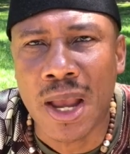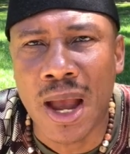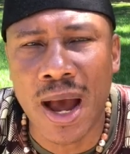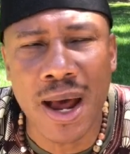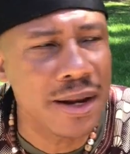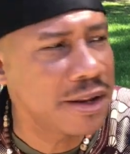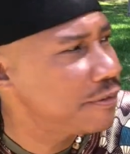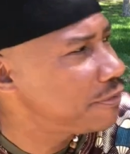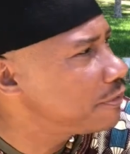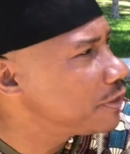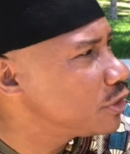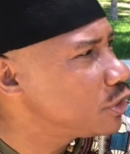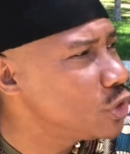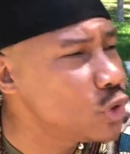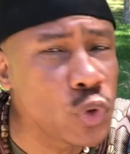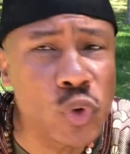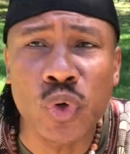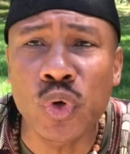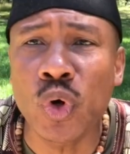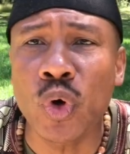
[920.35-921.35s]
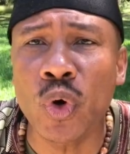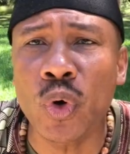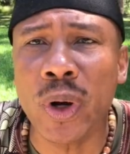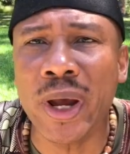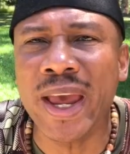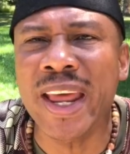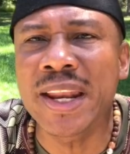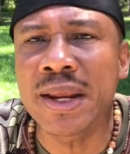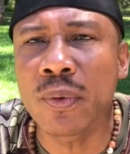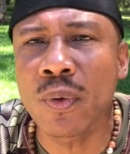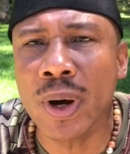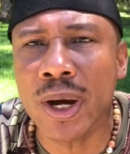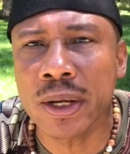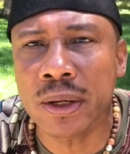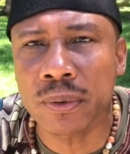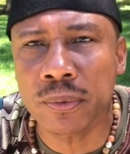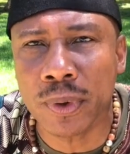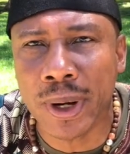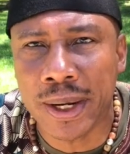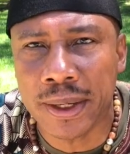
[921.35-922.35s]
And if you know
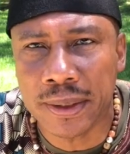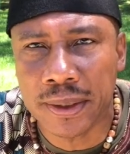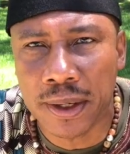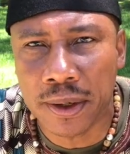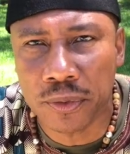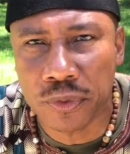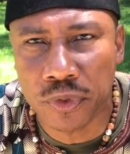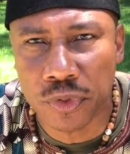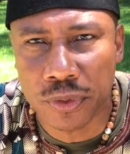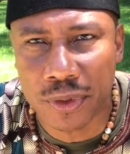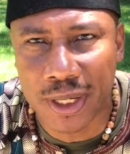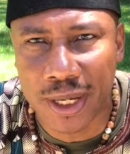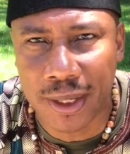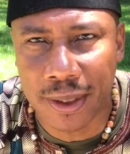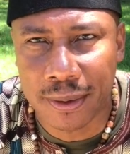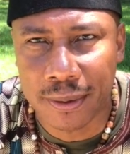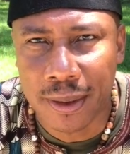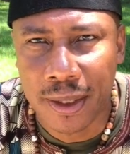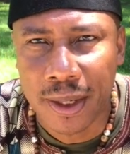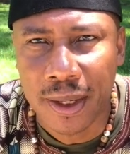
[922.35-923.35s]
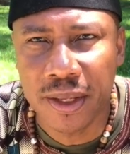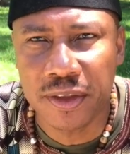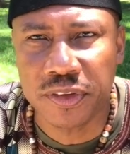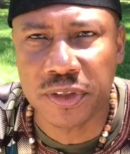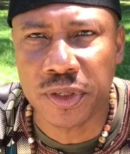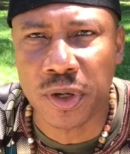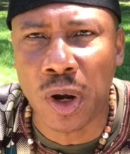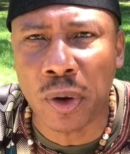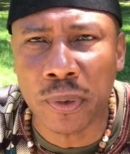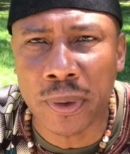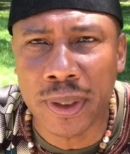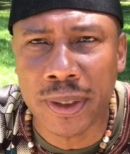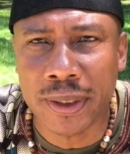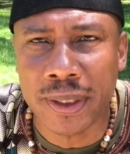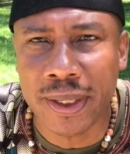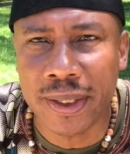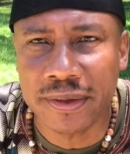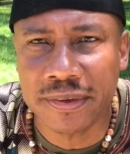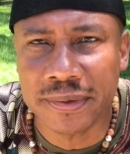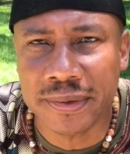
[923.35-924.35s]
anyone right now today is
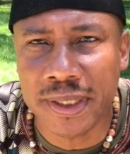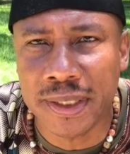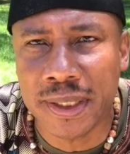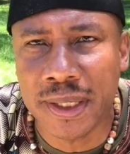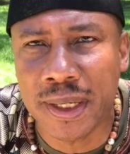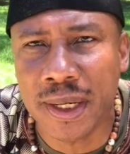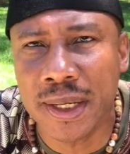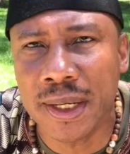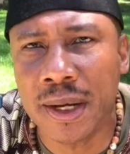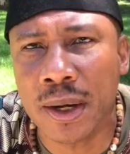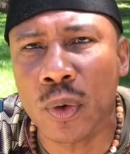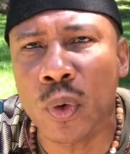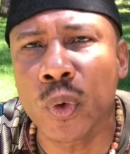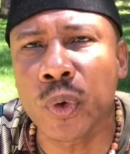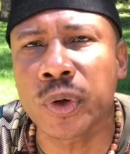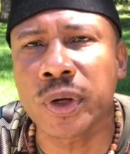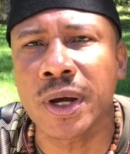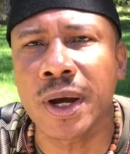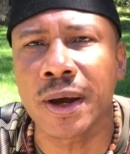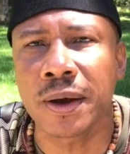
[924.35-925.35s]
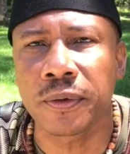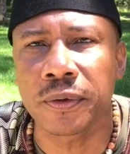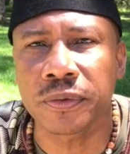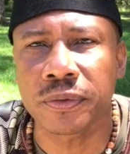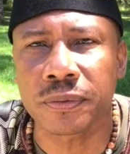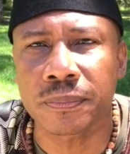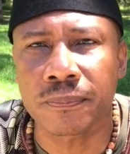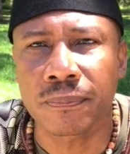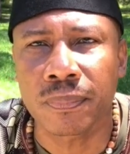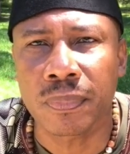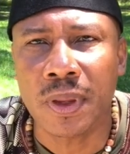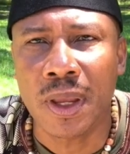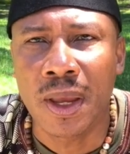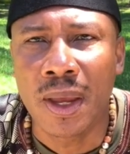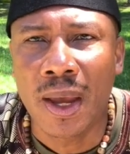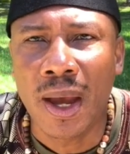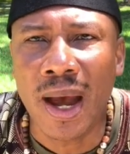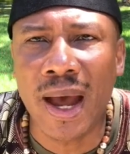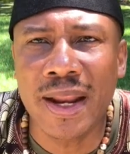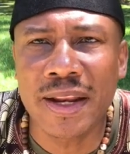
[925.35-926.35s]
currently sitting in a courthouse
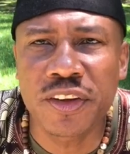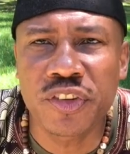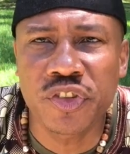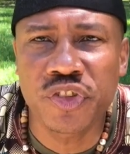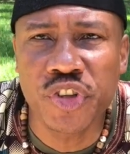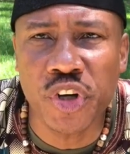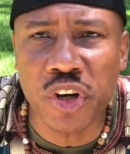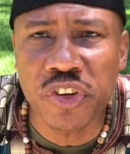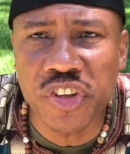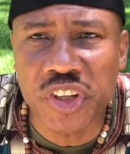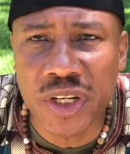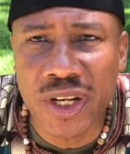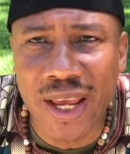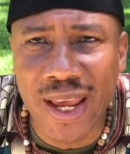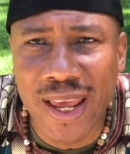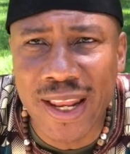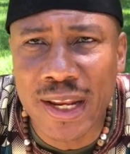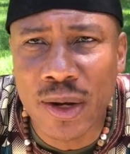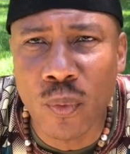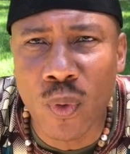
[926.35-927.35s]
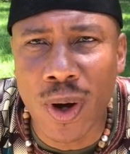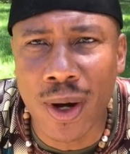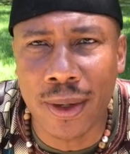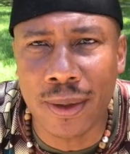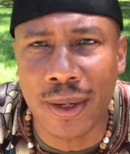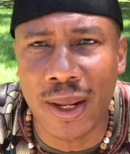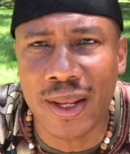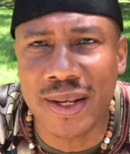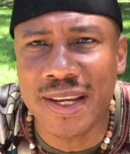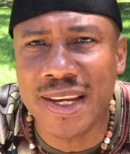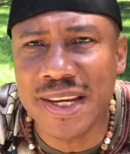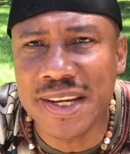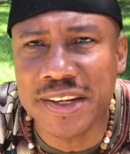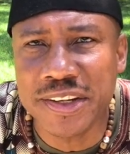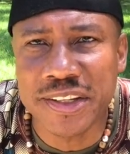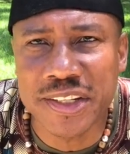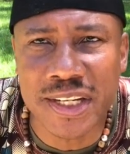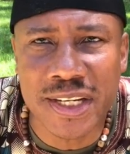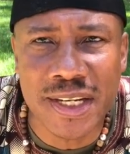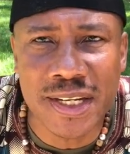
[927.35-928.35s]
and is judging anyone, and
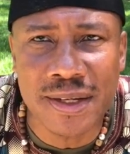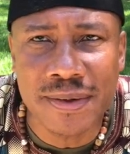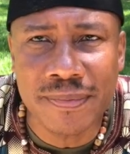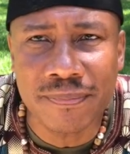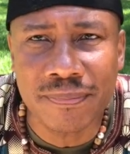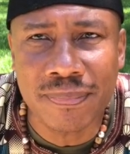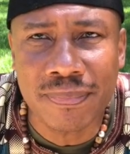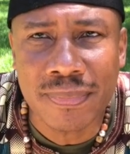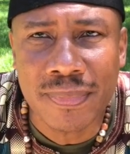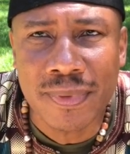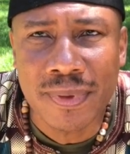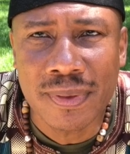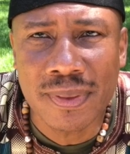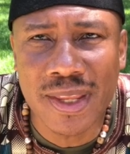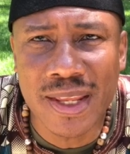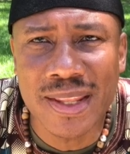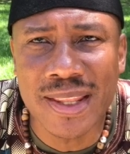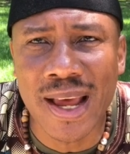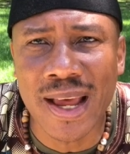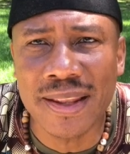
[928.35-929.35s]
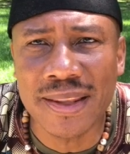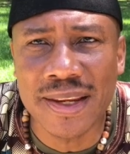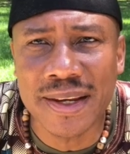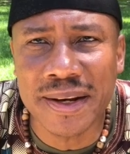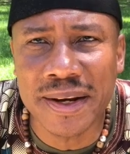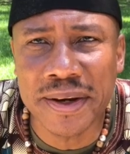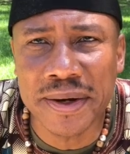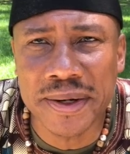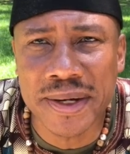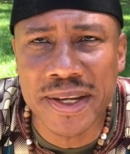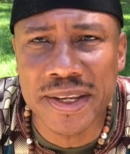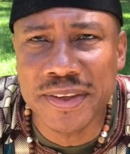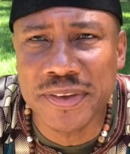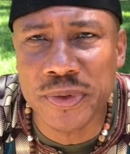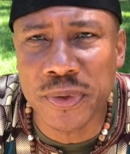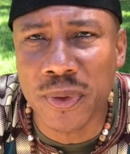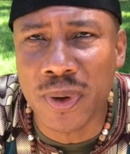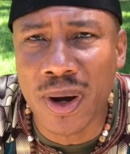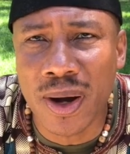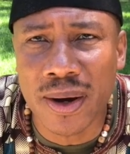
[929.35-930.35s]
he, she did not declare
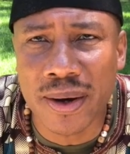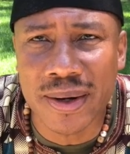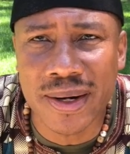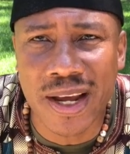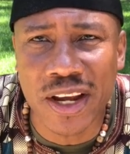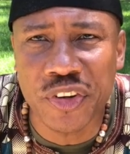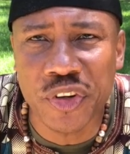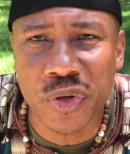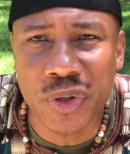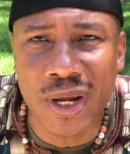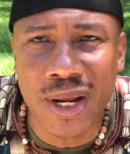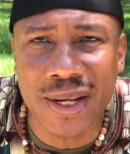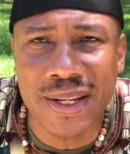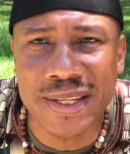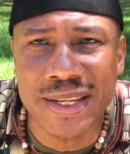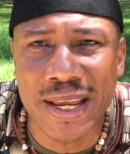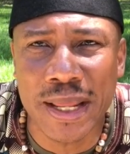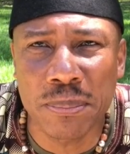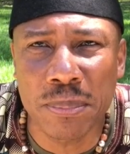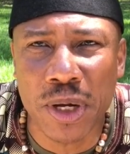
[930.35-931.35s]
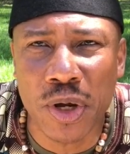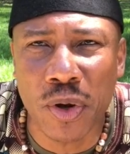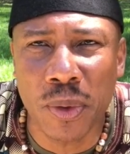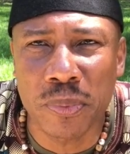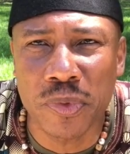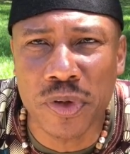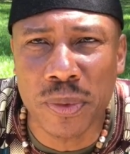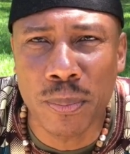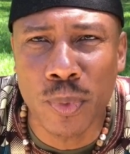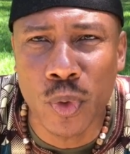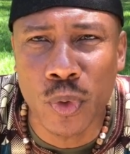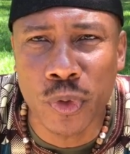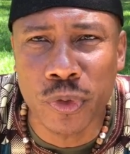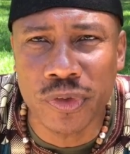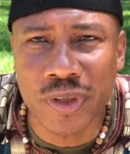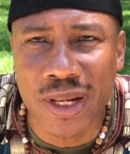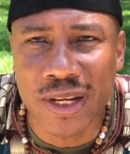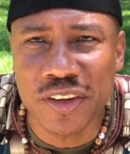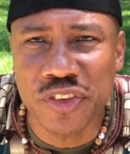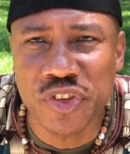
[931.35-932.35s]
his or her nationality and becomes a
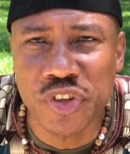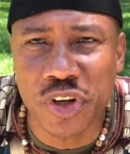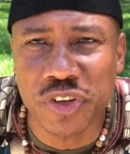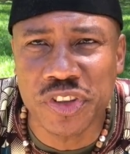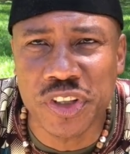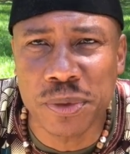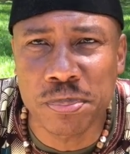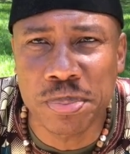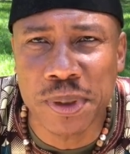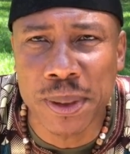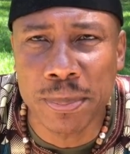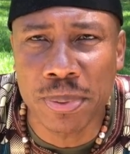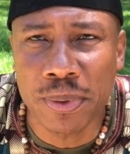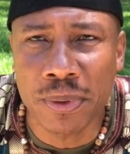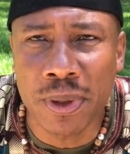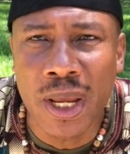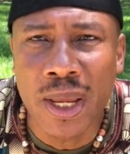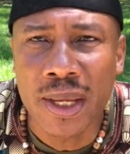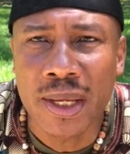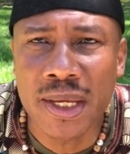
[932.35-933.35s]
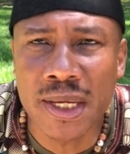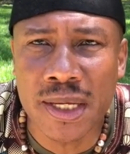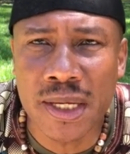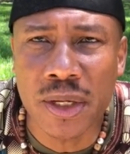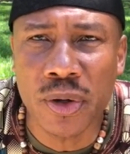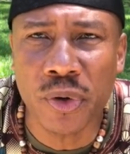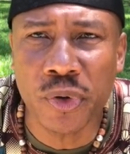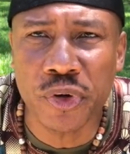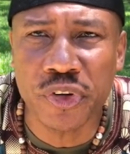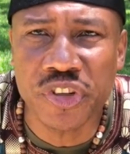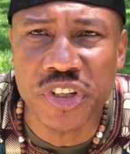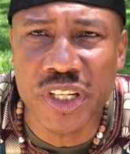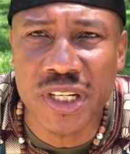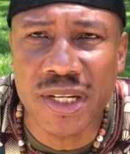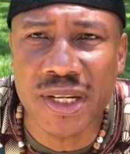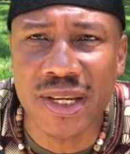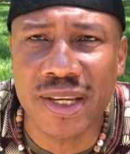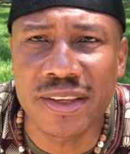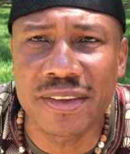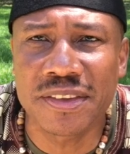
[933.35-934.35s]
Moors and is judging people, he or
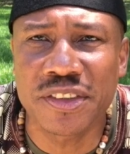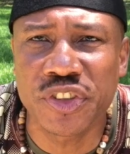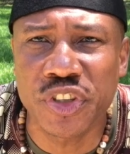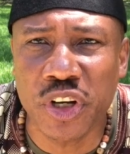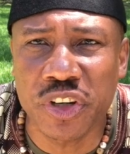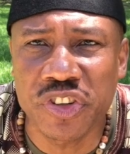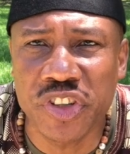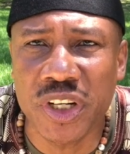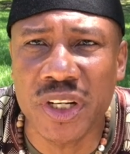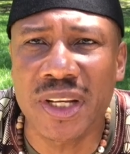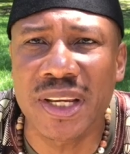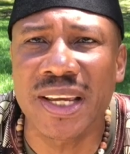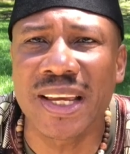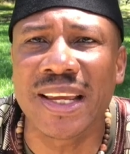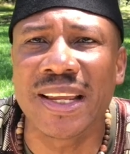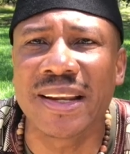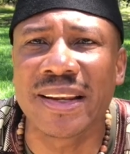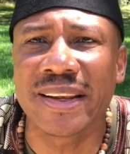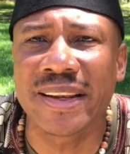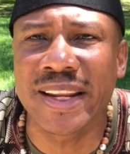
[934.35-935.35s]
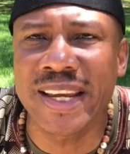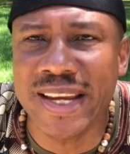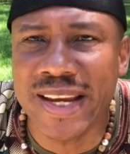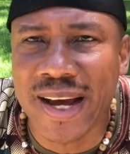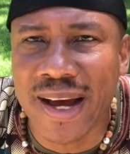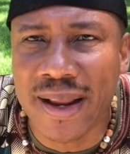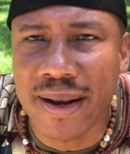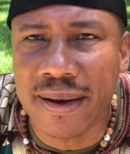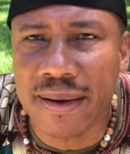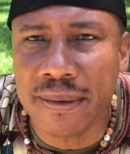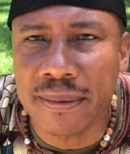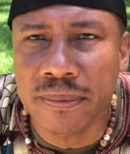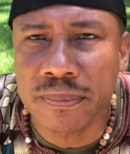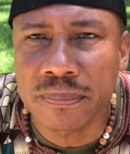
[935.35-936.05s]
she is judging illegal.